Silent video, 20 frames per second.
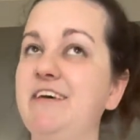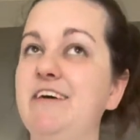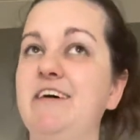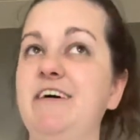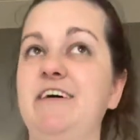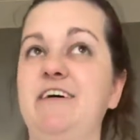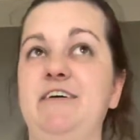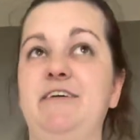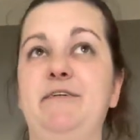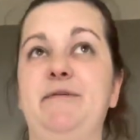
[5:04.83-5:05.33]

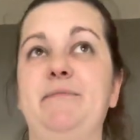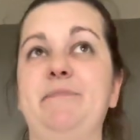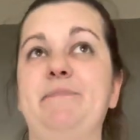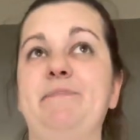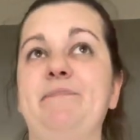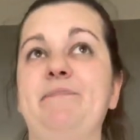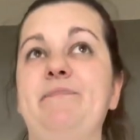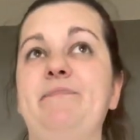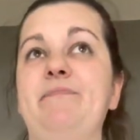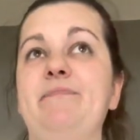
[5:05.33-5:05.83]
And
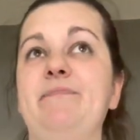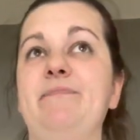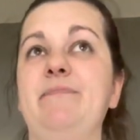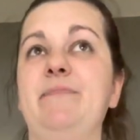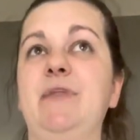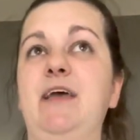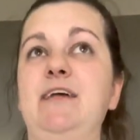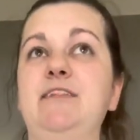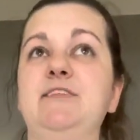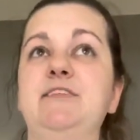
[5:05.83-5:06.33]

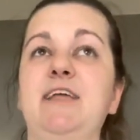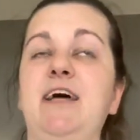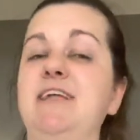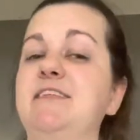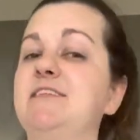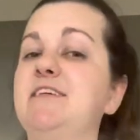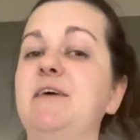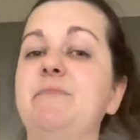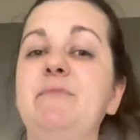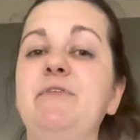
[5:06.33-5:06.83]
so
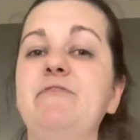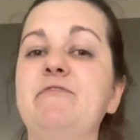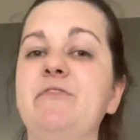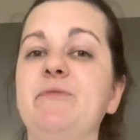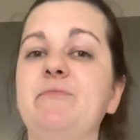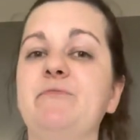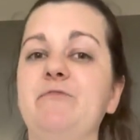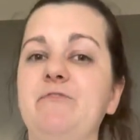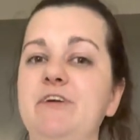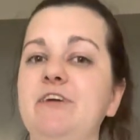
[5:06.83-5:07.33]
that's coming
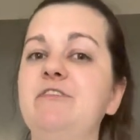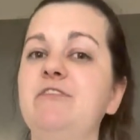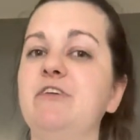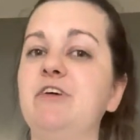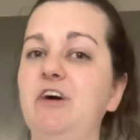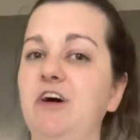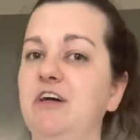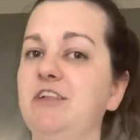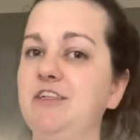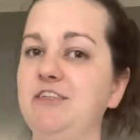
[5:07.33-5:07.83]
from real
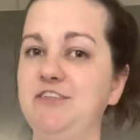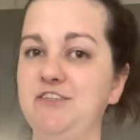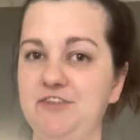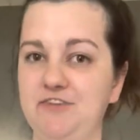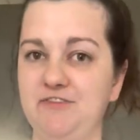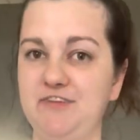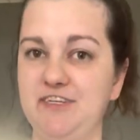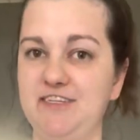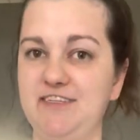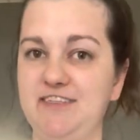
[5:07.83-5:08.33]
college
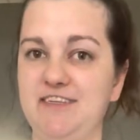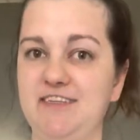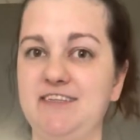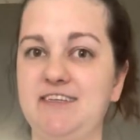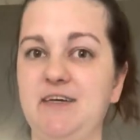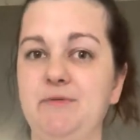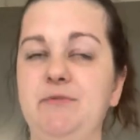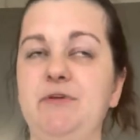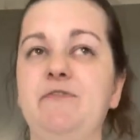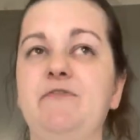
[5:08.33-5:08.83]
students. That's
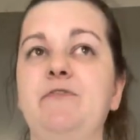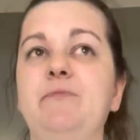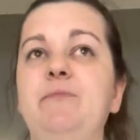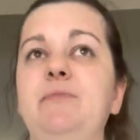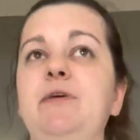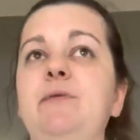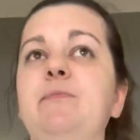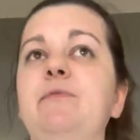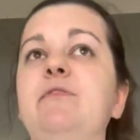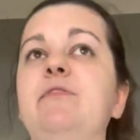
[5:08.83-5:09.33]
coming from
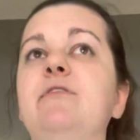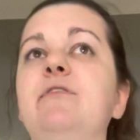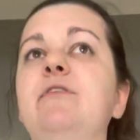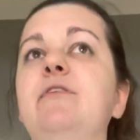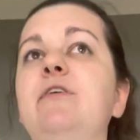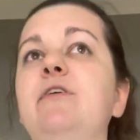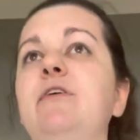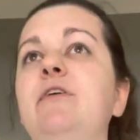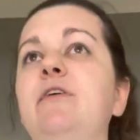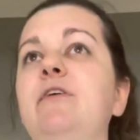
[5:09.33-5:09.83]
people
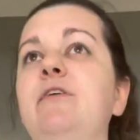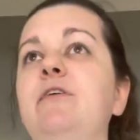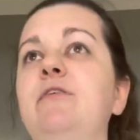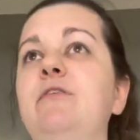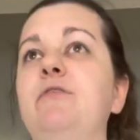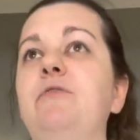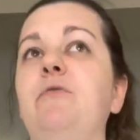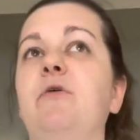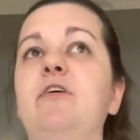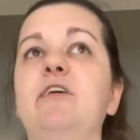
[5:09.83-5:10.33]

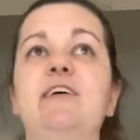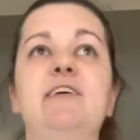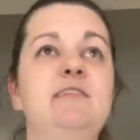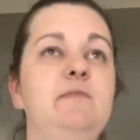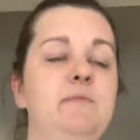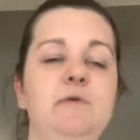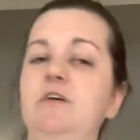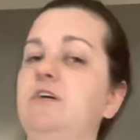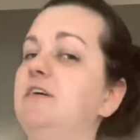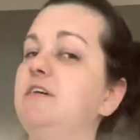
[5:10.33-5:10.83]
who are
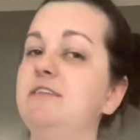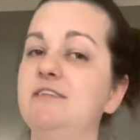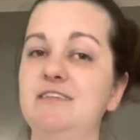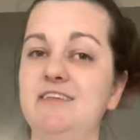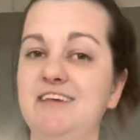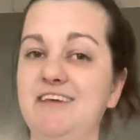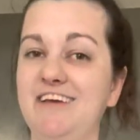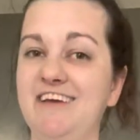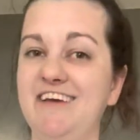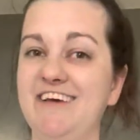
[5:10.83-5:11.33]

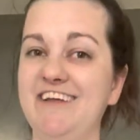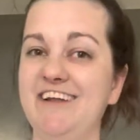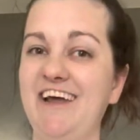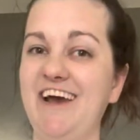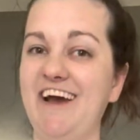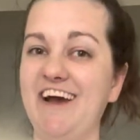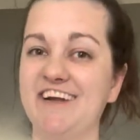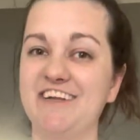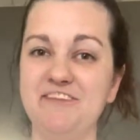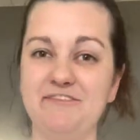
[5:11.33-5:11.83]
experiencing it
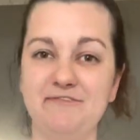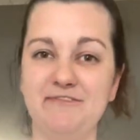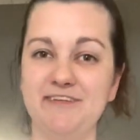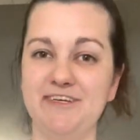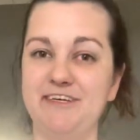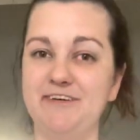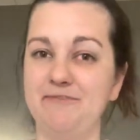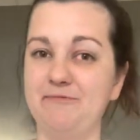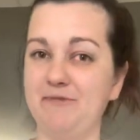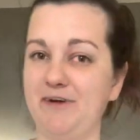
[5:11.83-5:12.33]

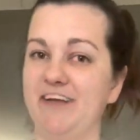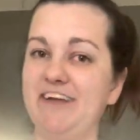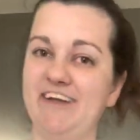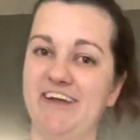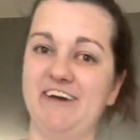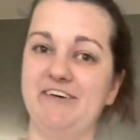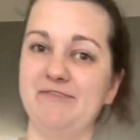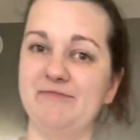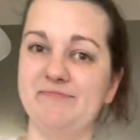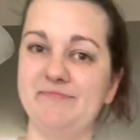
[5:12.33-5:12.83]
actively right now.